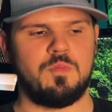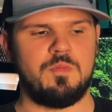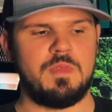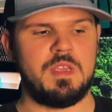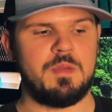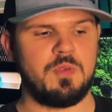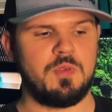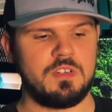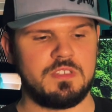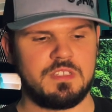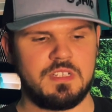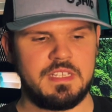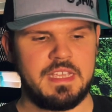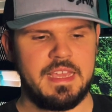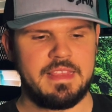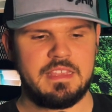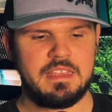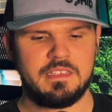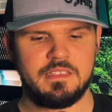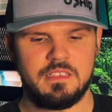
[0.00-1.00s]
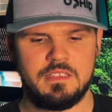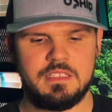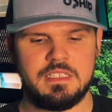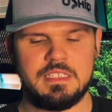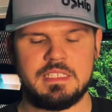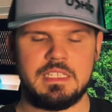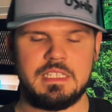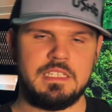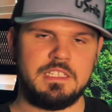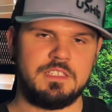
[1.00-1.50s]
Me personally, I think that
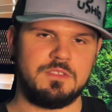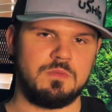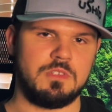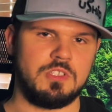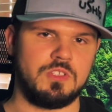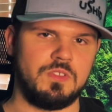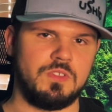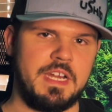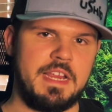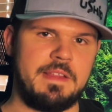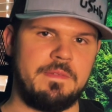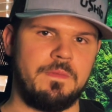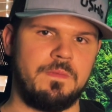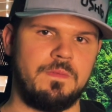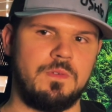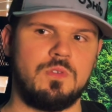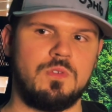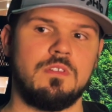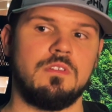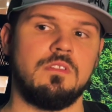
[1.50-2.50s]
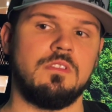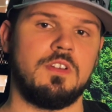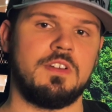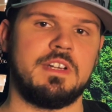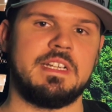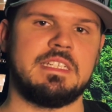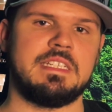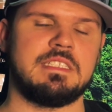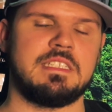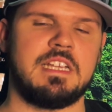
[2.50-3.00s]
these keys were great for
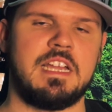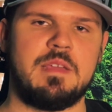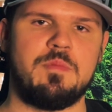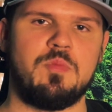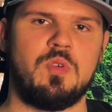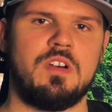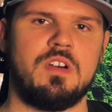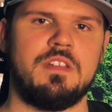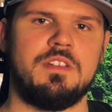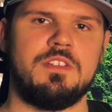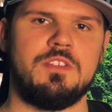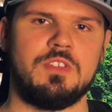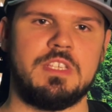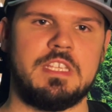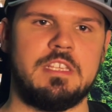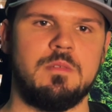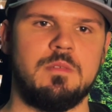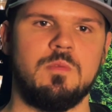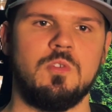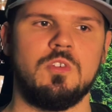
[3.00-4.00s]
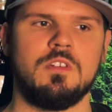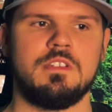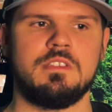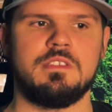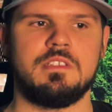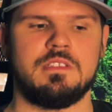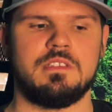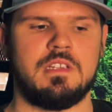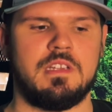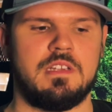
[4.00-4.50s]
learning to type on new
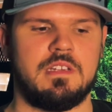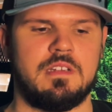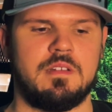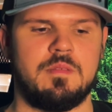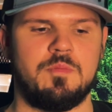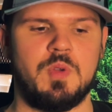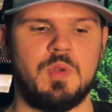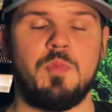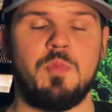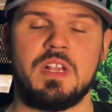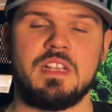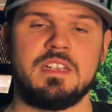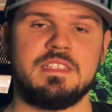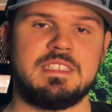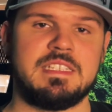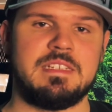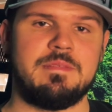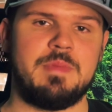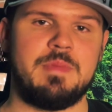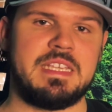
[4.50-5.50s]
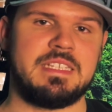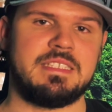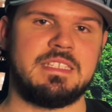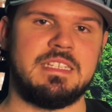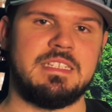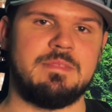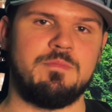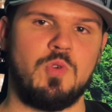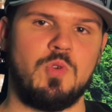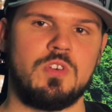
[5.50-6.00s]
keyboards, but because it makes
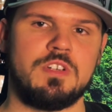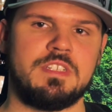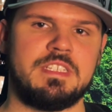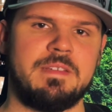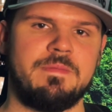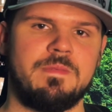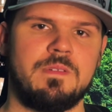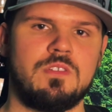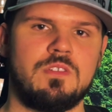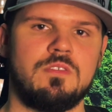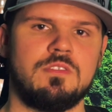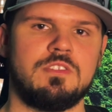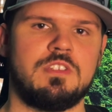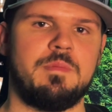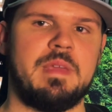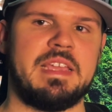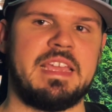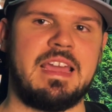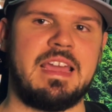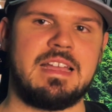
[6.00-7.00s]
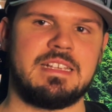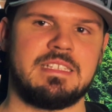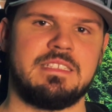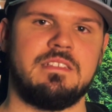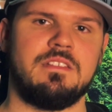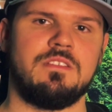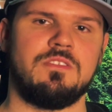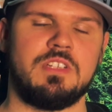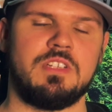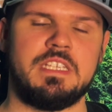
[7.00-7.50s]
it more difficult to make
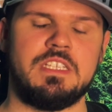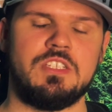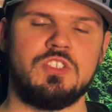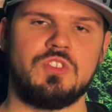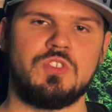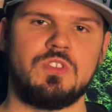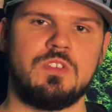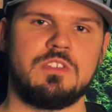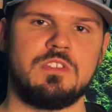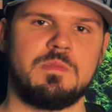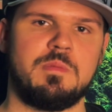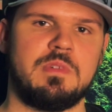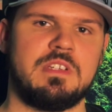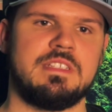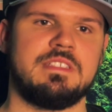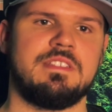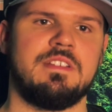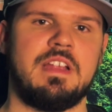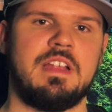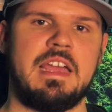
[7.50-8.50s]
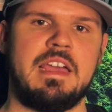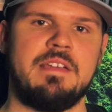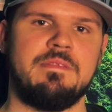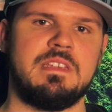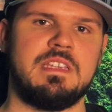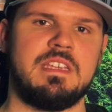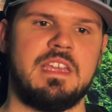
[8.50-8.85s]
accidental keystrokes because they're heavy